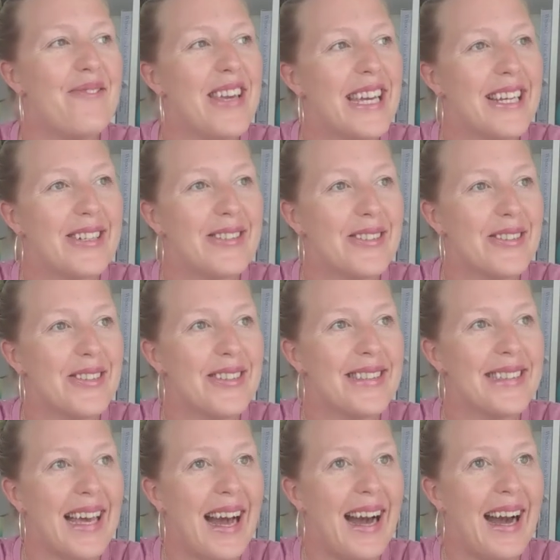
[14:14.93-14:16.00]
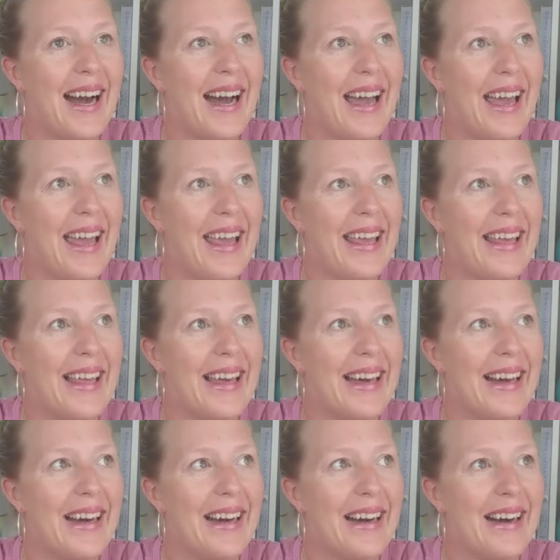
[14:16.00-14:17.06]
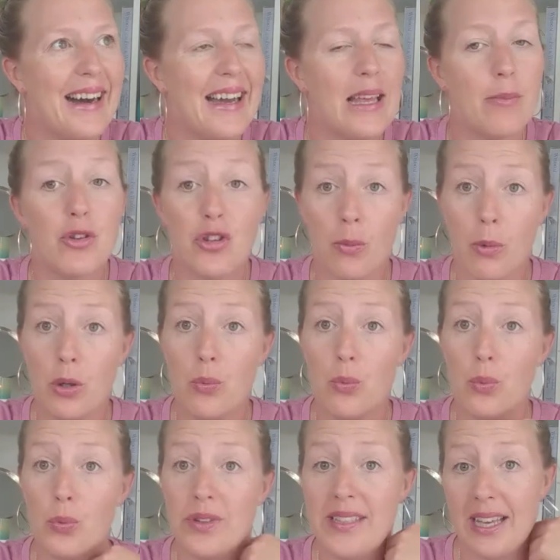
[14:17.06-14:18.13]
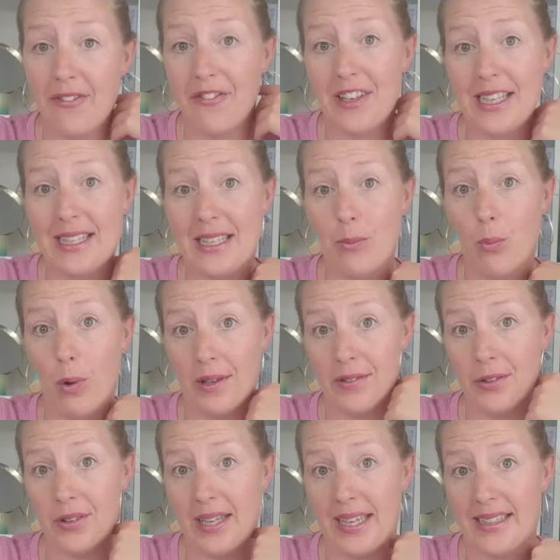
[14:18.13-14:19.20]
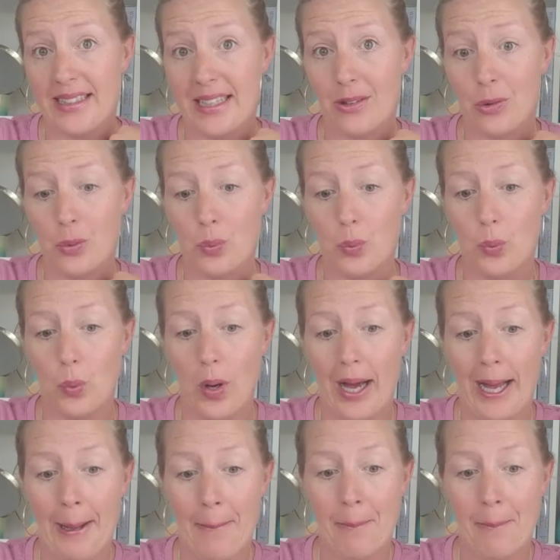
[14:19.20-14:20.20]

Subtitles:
because I am someone who definitely was connected to